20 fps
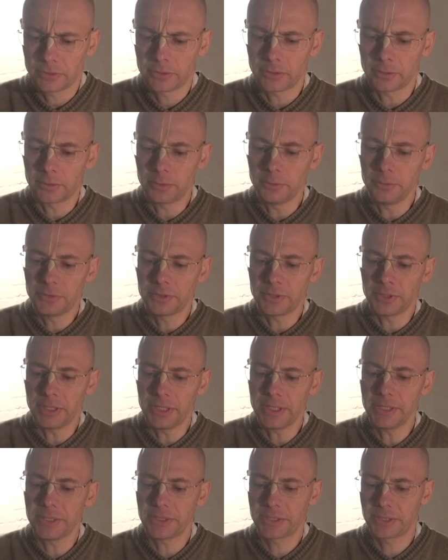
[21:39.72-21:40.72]
conclusion
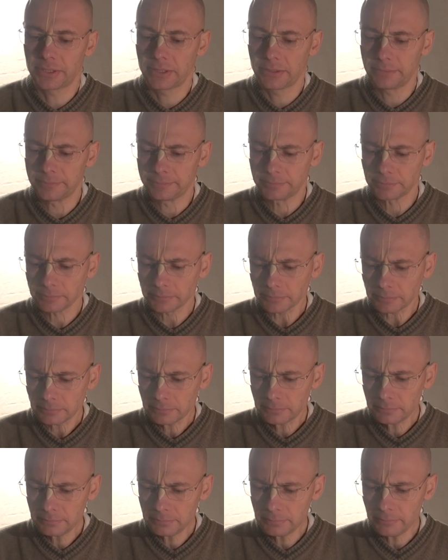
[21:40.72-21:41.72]
is
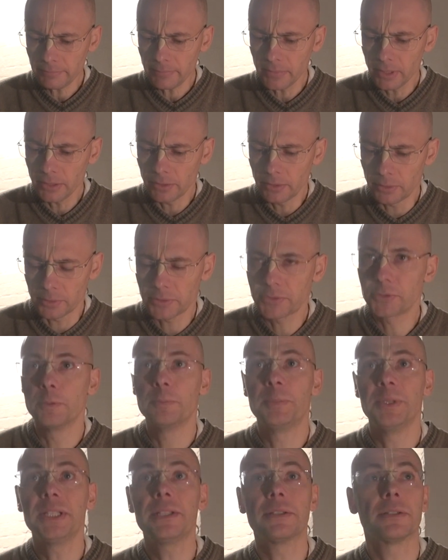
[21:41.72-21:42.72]
also
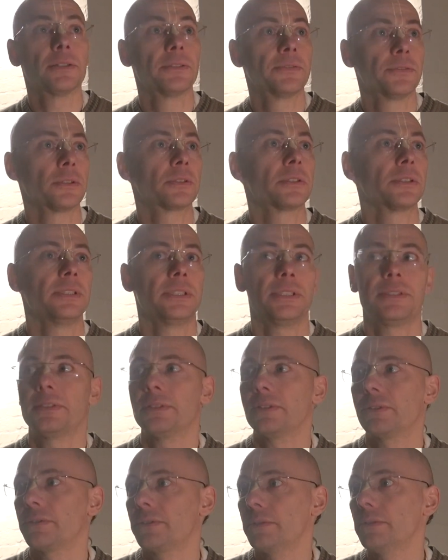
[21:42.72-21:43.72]
bitter for
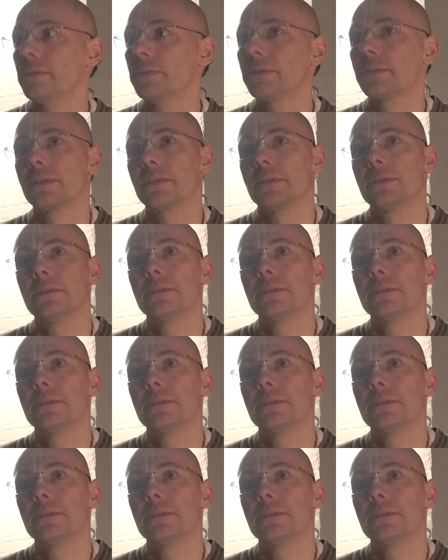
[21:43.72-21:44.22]
conditioned souls.